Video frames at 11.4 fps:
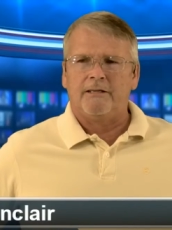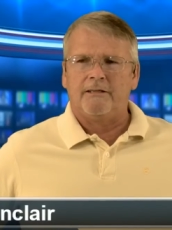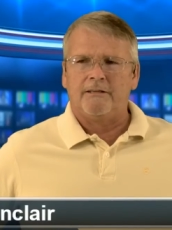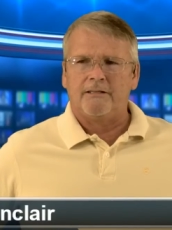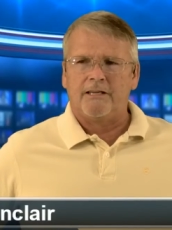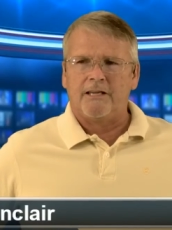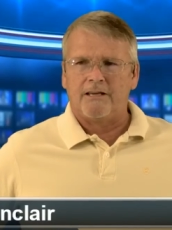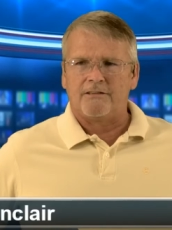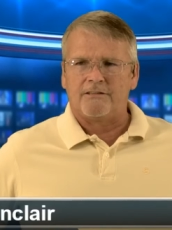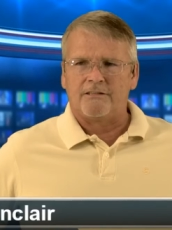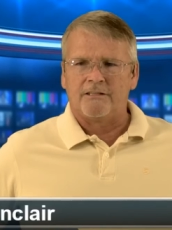and
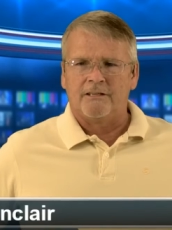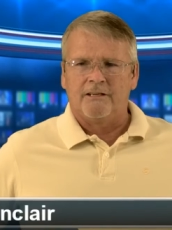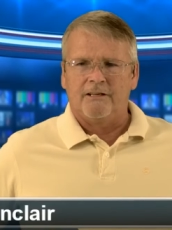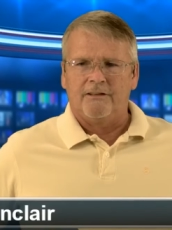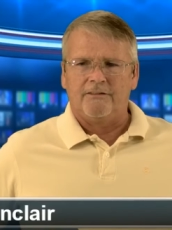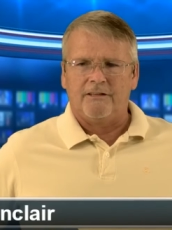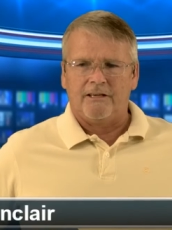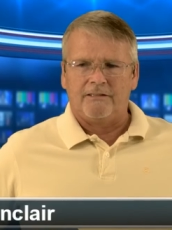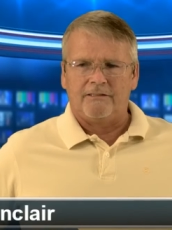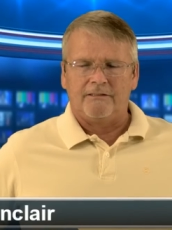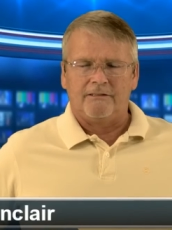guests
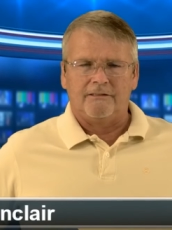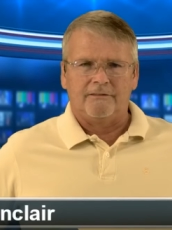that